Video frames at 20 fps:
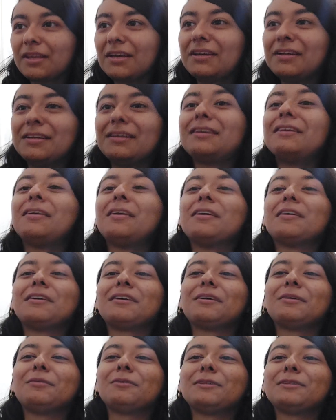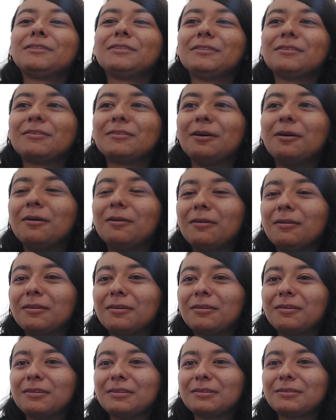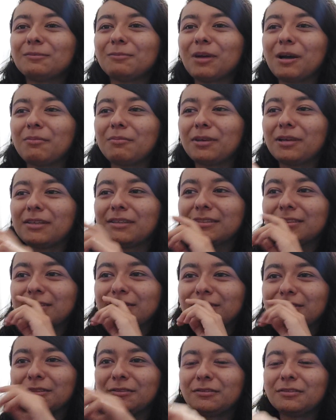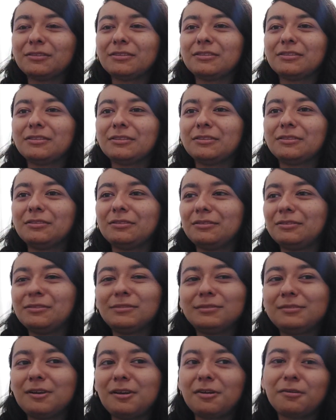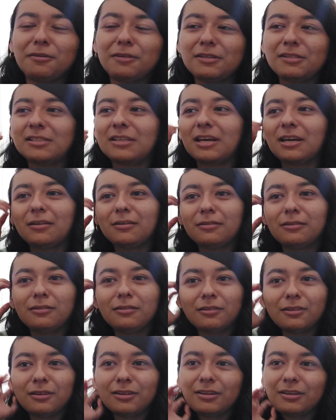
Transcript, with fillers: and he, uh, he wants to call. I'm guessing, to the, to, you know, the channel.